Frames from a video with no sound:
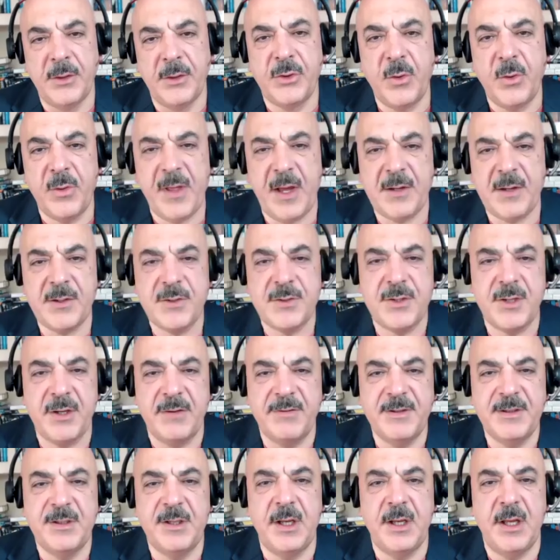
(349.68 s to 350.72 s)

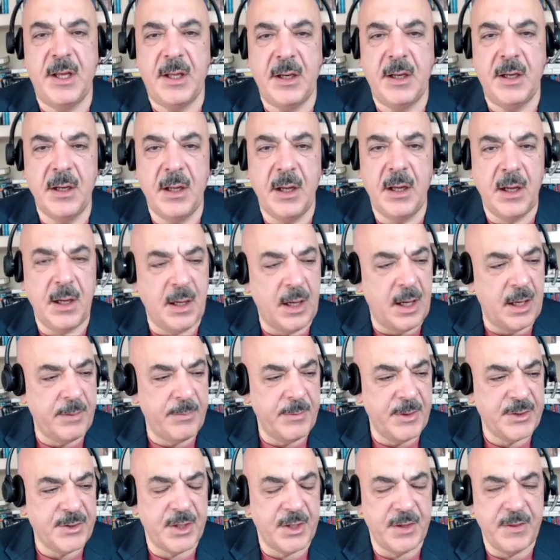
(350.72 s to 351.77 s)
2017, I
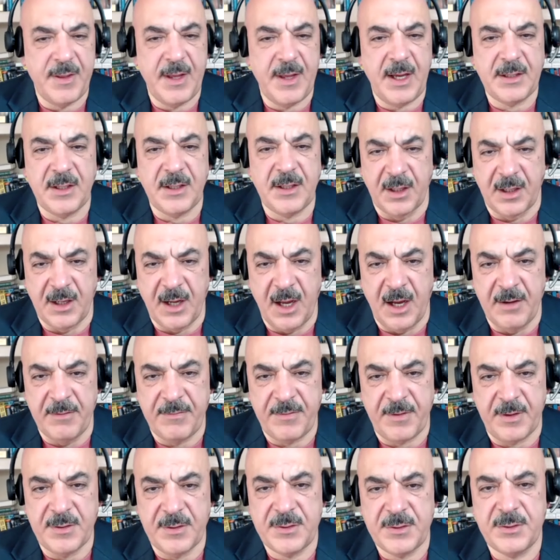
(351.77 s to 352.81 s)
mentioned that at a
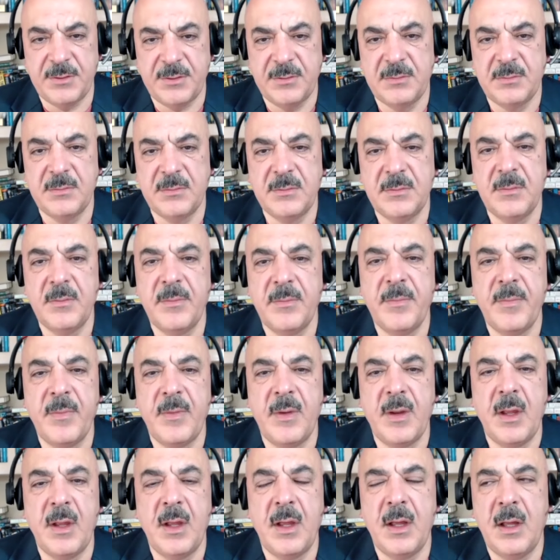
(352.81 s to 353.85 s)
conference.
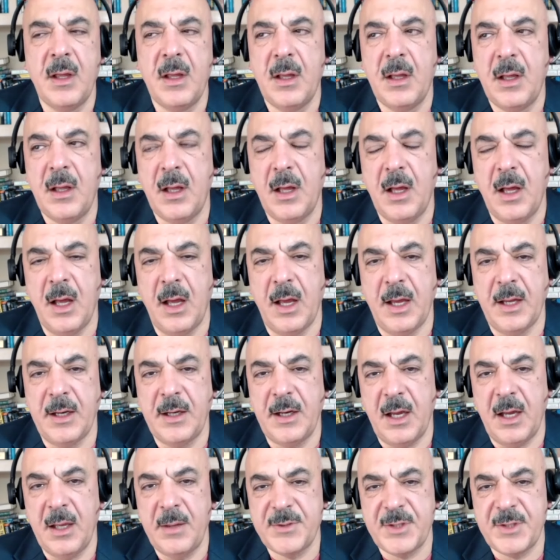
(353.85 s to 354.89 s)
And
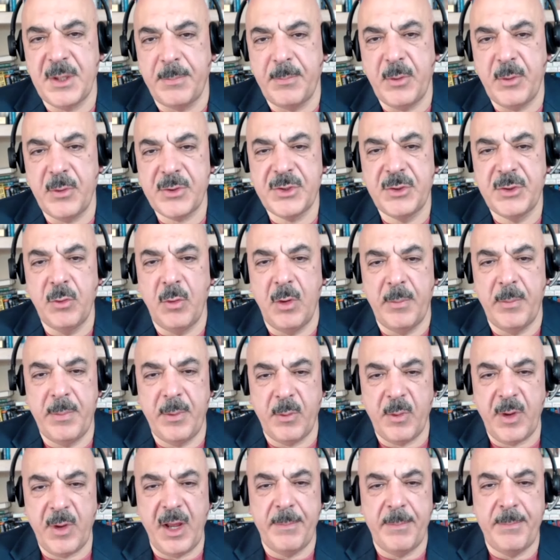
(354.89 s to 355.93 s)
I am supposed to
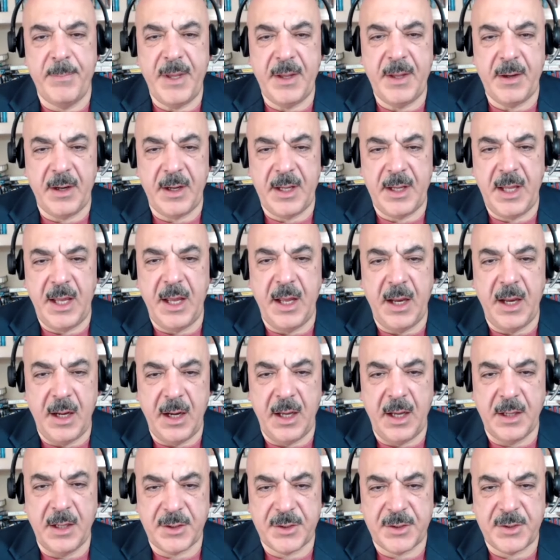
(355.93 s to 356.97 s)
reappear again
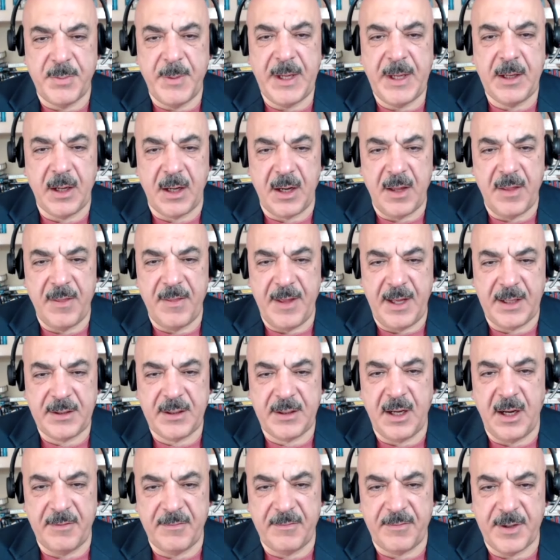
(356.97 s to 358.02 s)
as a speaker in that
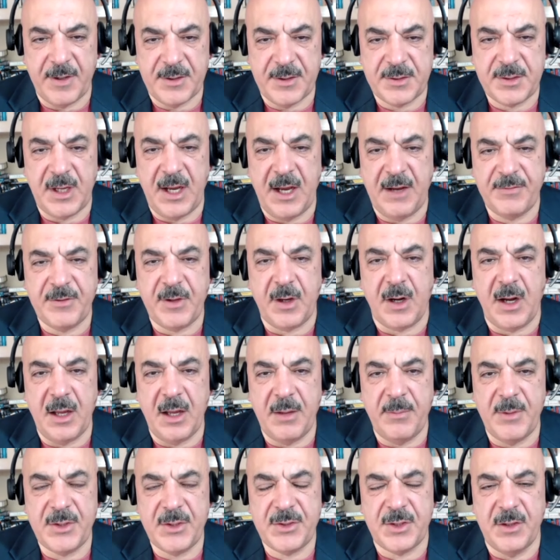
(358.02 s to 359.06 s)
conference. After I
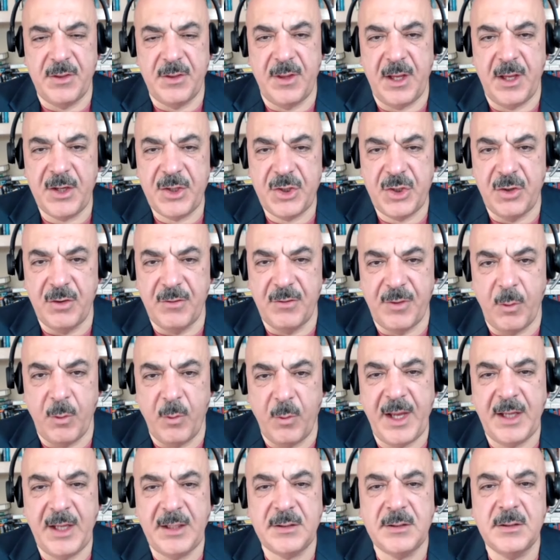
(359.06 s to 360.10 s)
mentioned the issue of the
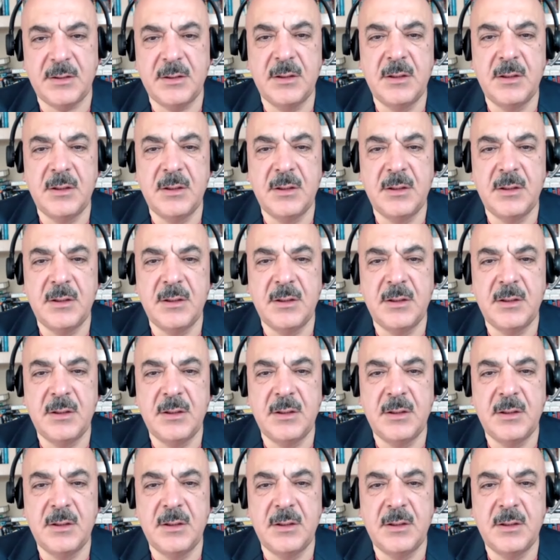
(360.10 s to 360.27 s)
weight,